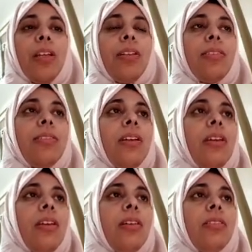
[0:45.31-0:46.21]
let's
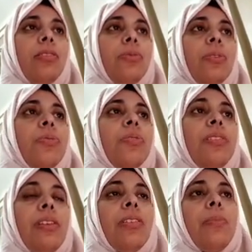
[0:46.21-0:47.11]
say what was
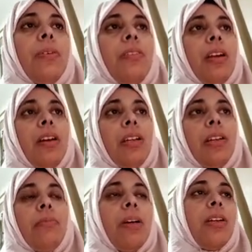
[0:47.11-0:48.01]
said about the
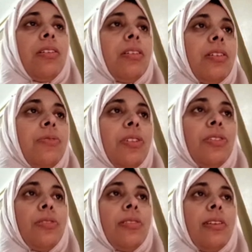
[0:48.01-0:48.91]
curriculum by
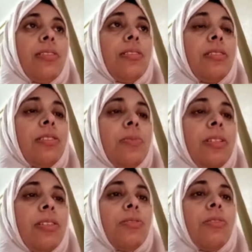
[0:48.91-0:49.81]
Richards and Schmidt
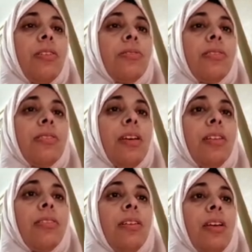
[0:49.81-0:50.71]
in 2010,